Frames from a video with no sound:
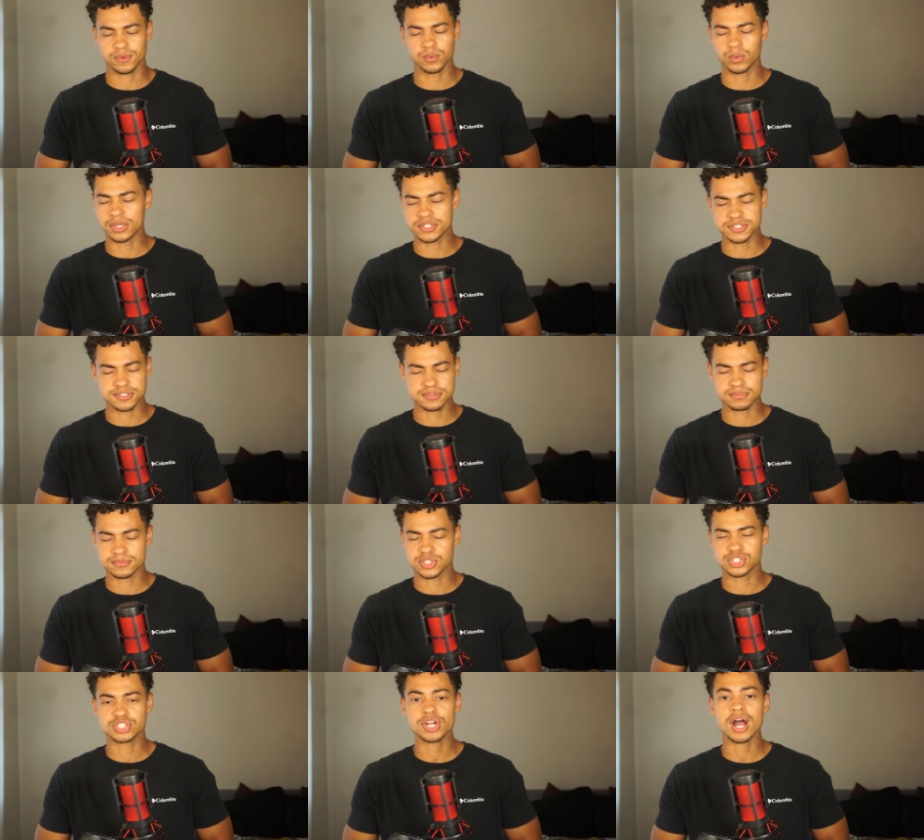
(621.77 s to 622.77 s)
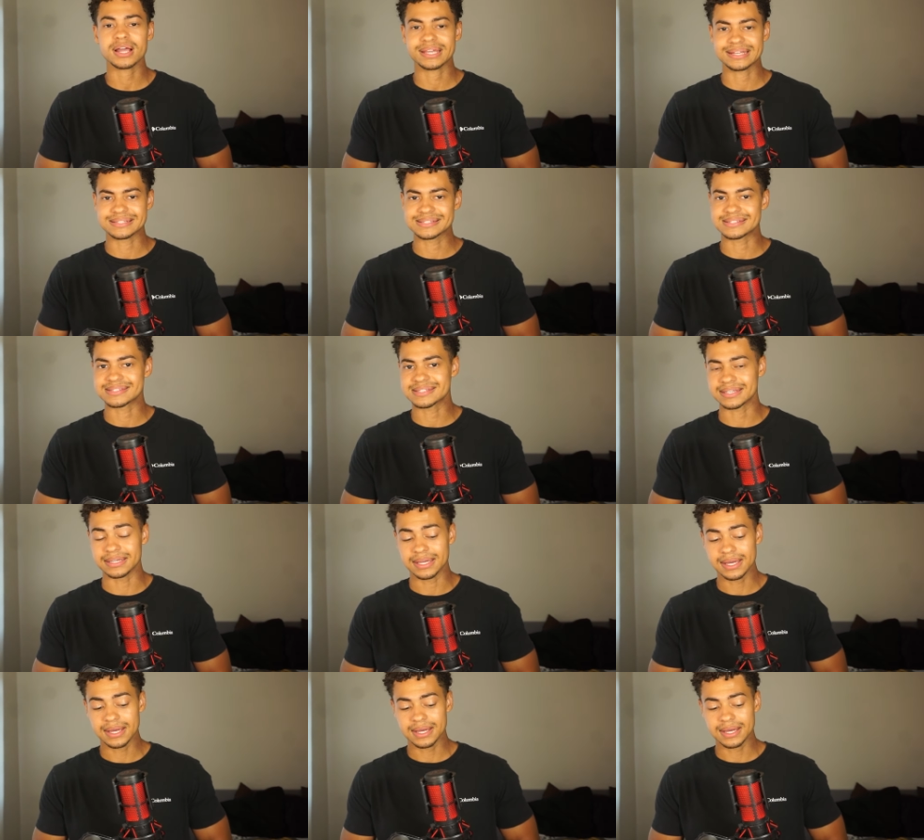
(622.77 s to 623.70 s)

It was shocking to see.